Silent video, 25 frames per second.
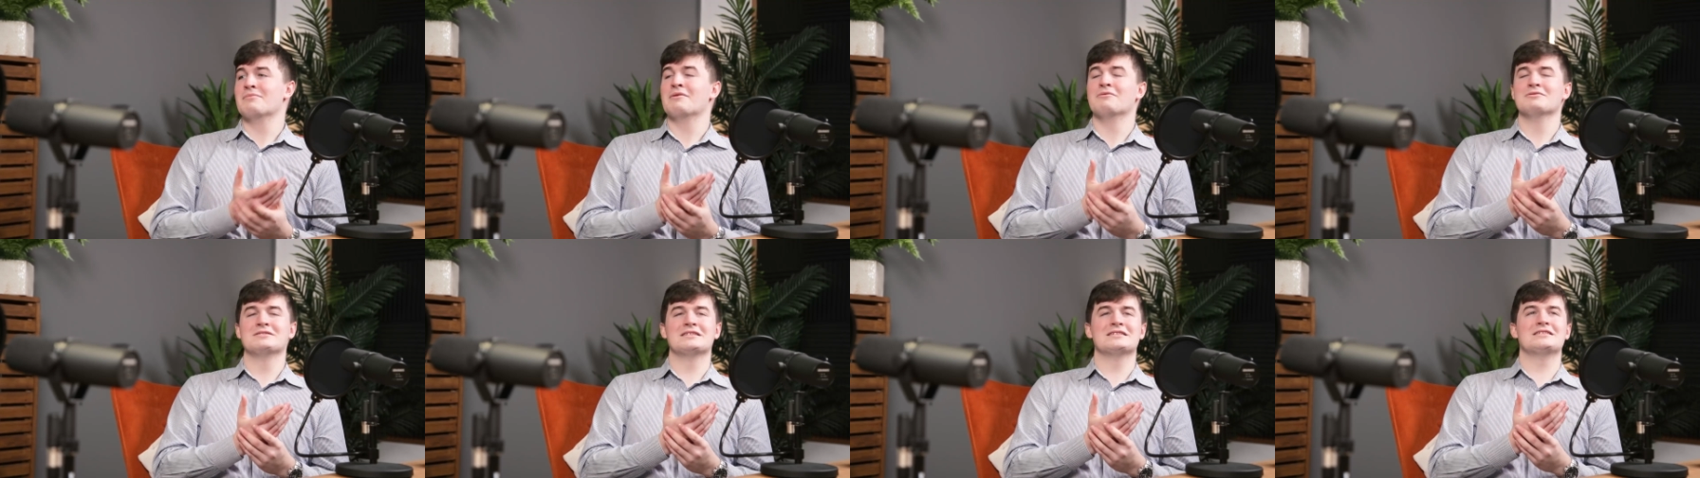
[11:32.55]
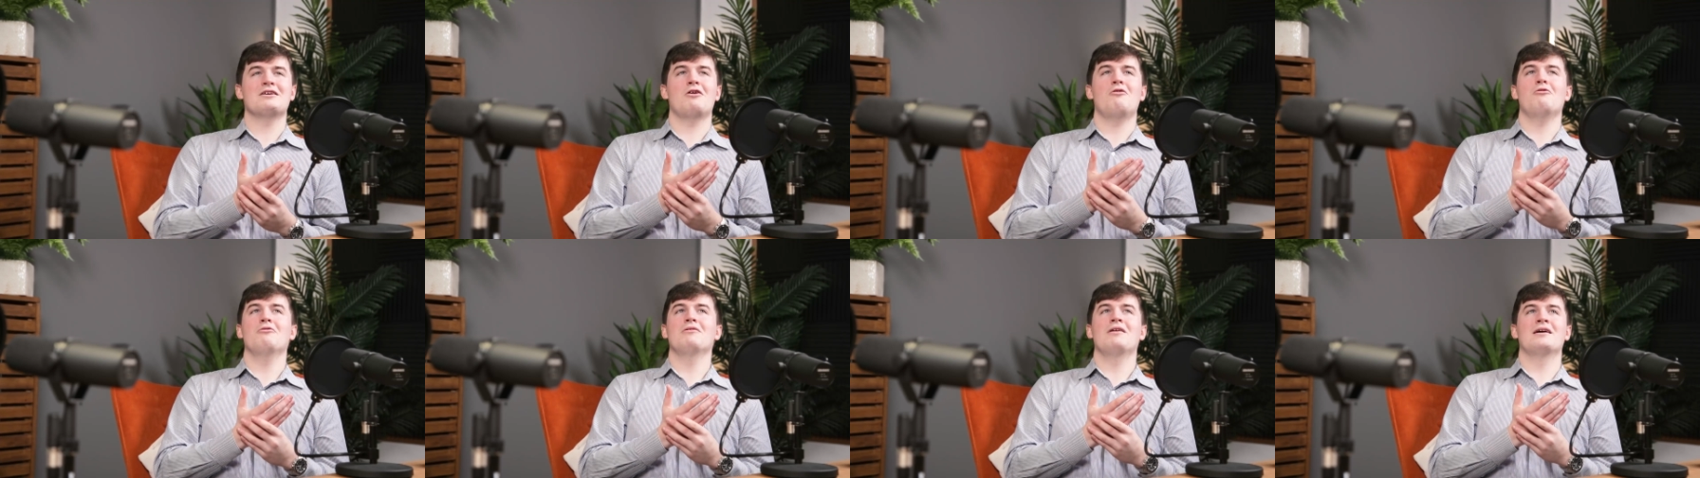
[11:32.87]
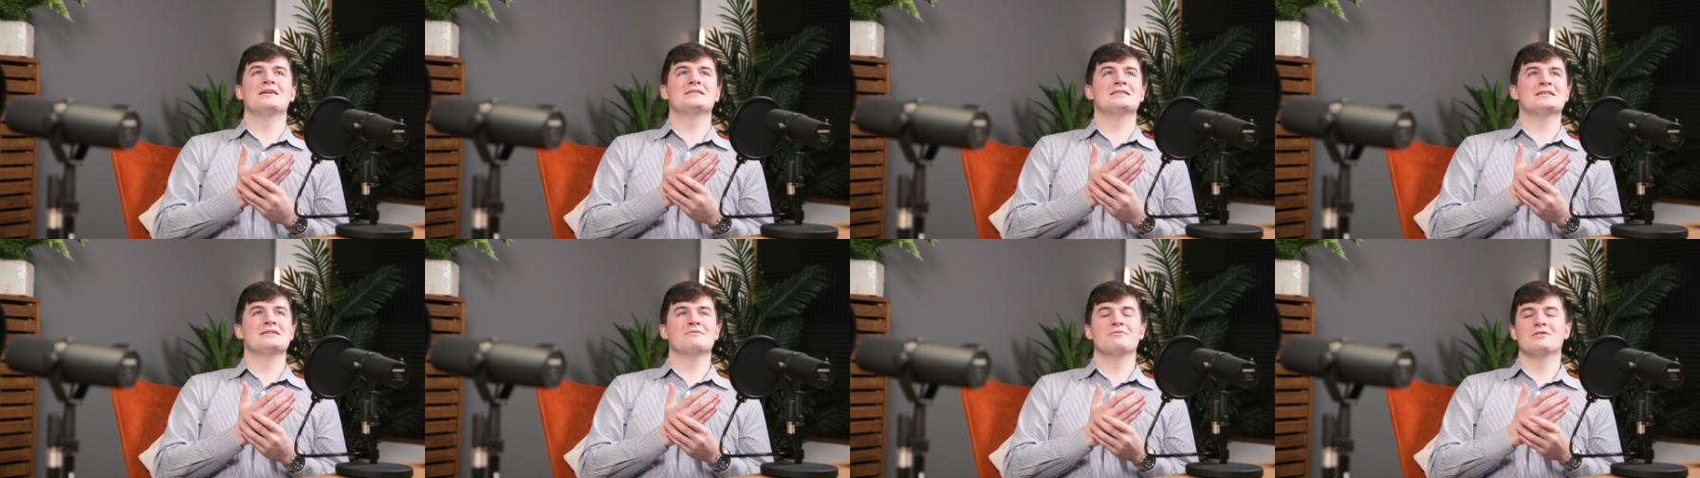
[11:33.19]
There was this whole
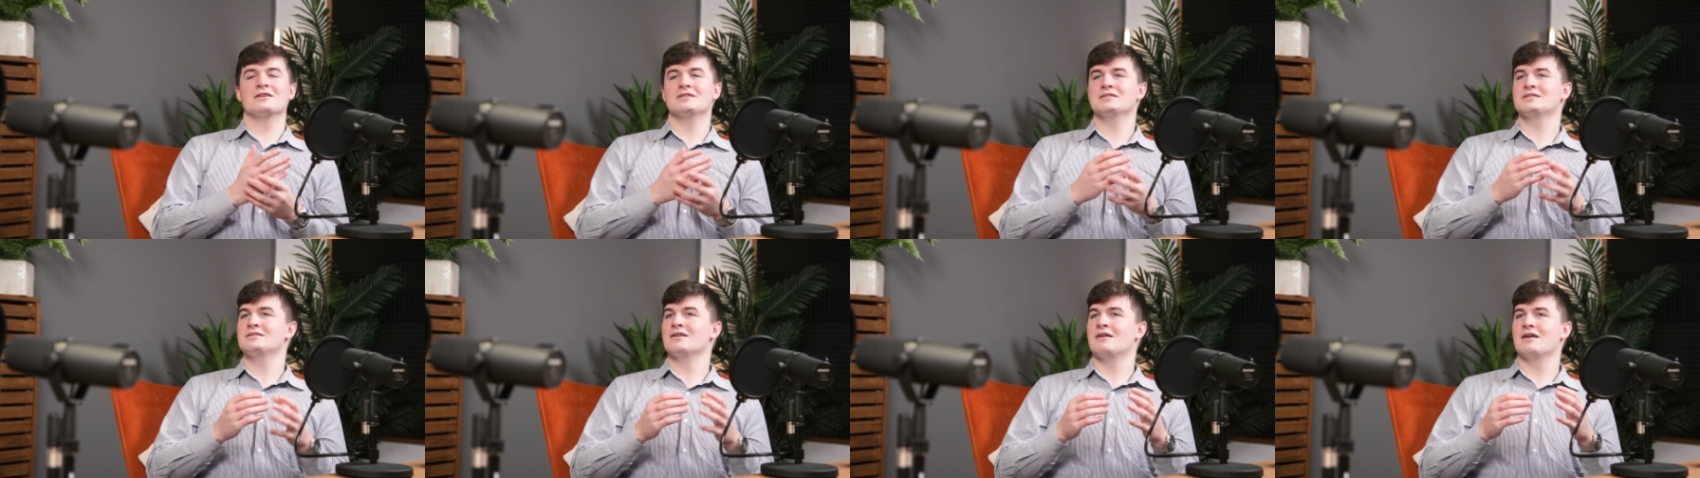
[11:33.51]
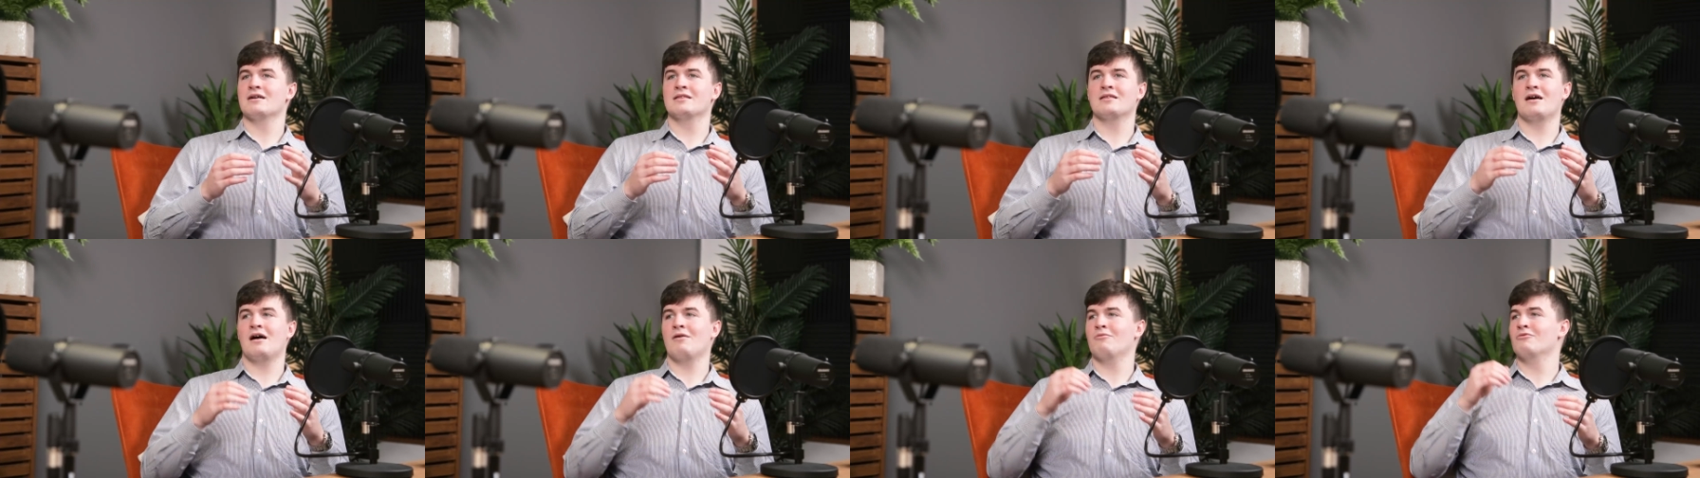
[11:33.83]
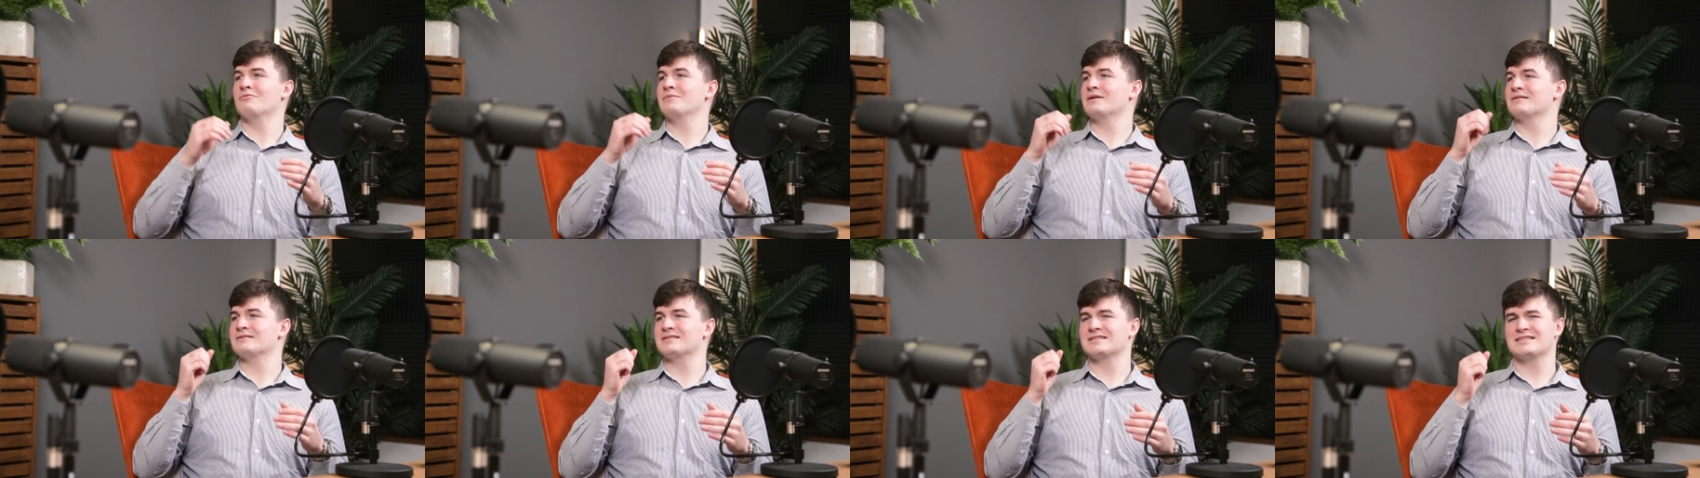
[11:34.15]
idea when I started that I
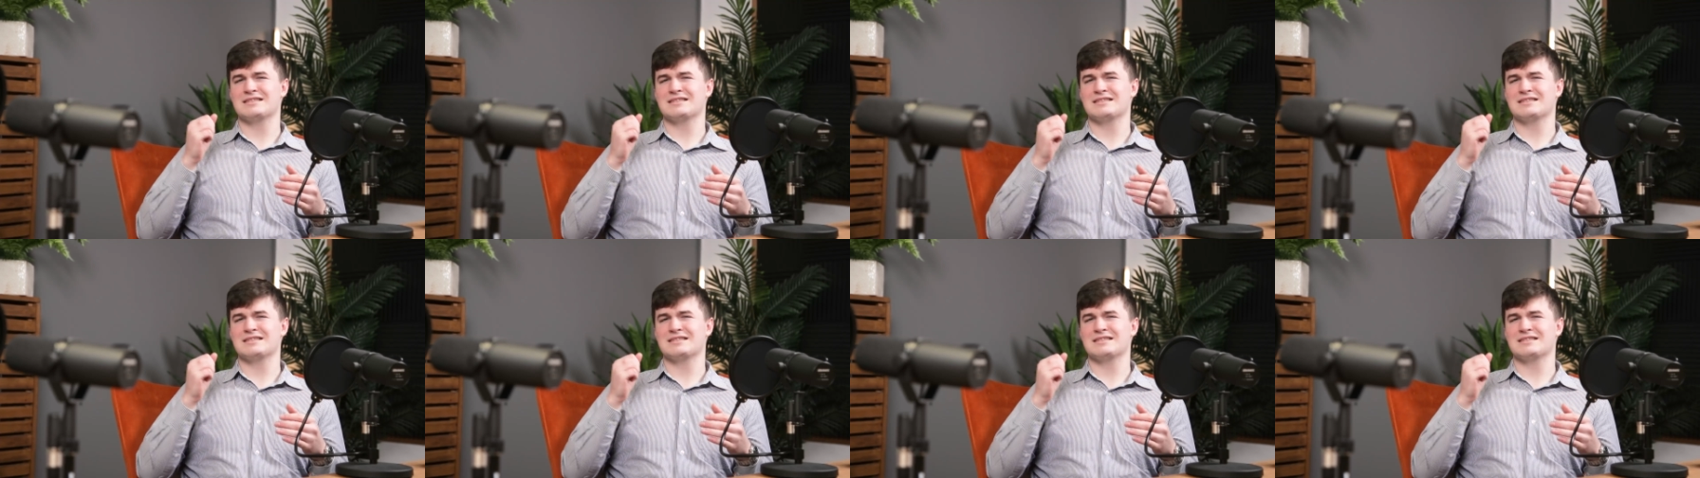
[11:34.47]
wouldn't be able to